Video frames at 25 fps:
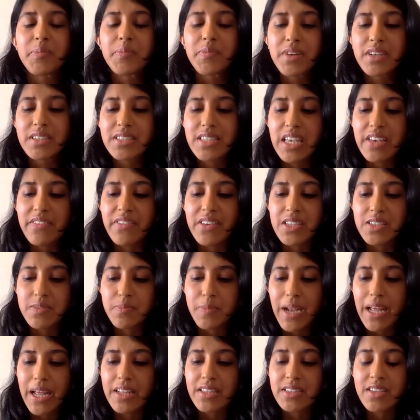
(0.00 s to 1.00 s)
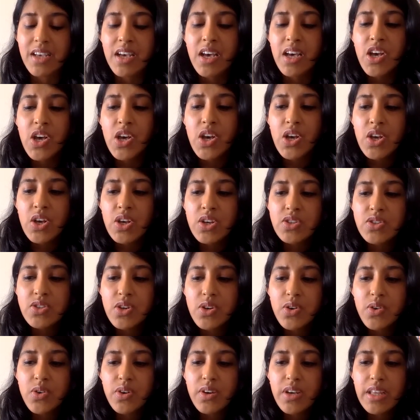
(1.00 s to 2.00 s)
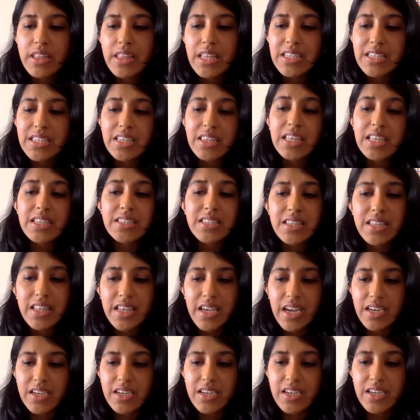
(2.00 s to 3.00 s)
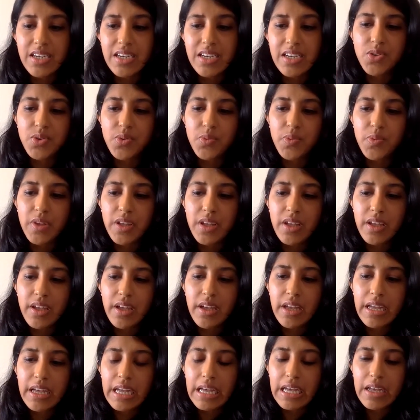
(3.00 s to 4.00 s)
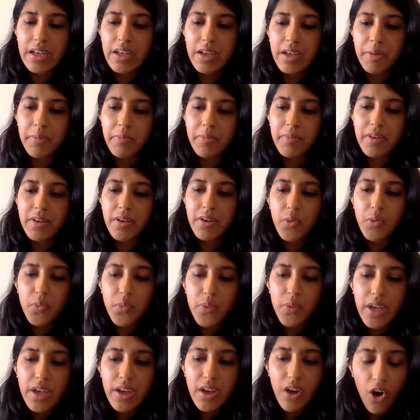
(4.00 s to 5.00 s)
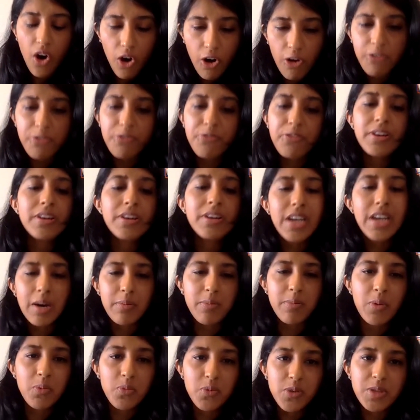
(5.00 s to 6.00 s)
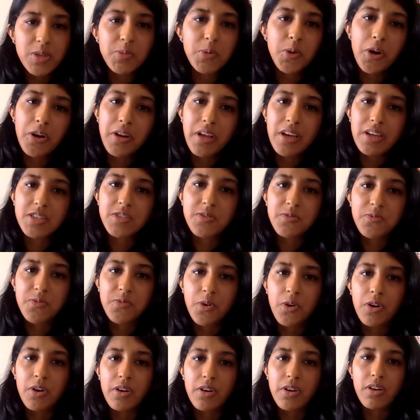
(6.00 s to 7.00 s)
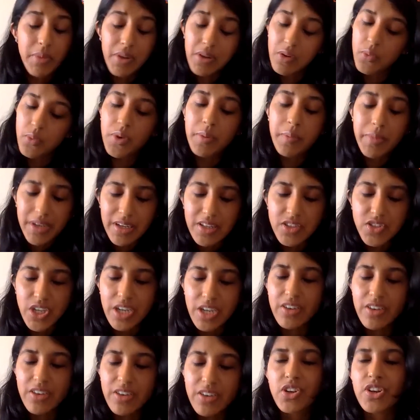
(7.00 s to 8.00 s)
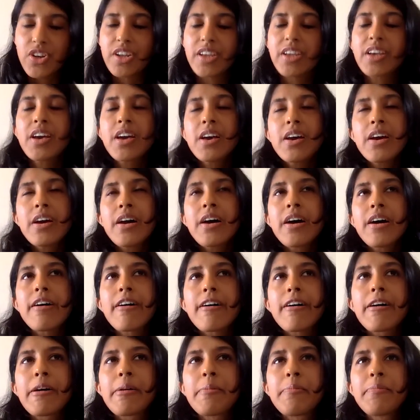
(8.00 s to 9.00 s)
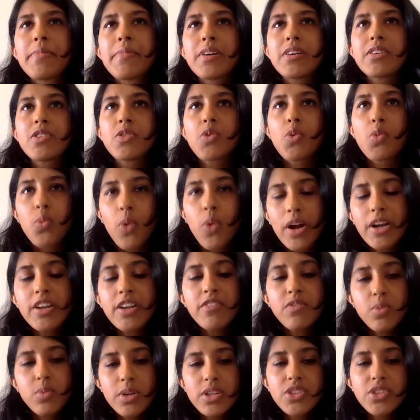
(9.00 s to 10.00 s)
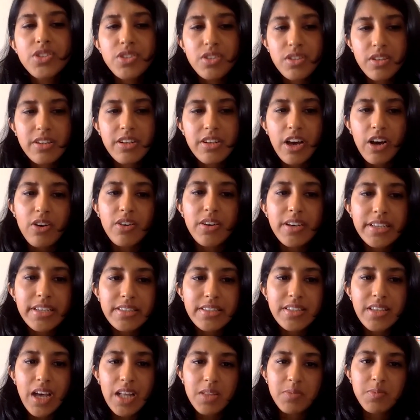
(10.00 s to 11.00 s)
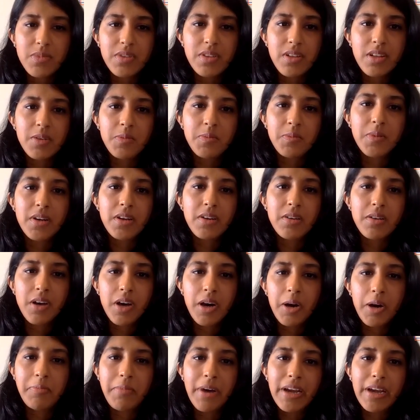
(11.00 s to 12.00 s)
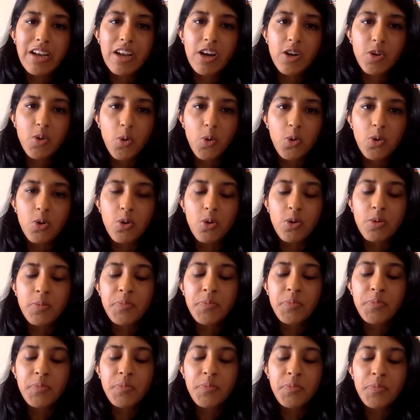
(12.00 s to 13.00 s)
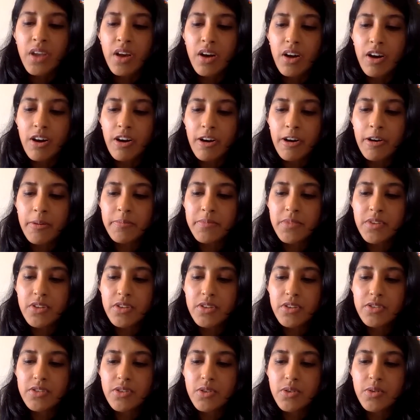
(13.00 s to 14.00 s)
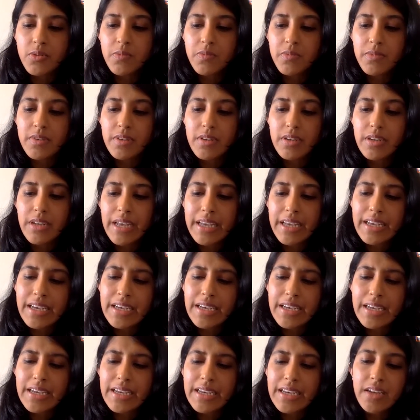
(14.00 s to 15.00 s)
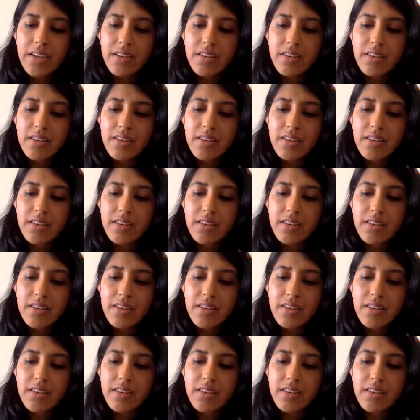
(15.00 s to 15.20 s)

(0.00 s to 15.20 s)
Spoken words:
savings plans. So these are things that they understand. So we often come up with products for women in general. One of which now is the Atmanirbhar Mahila Gold Loan. So like I said,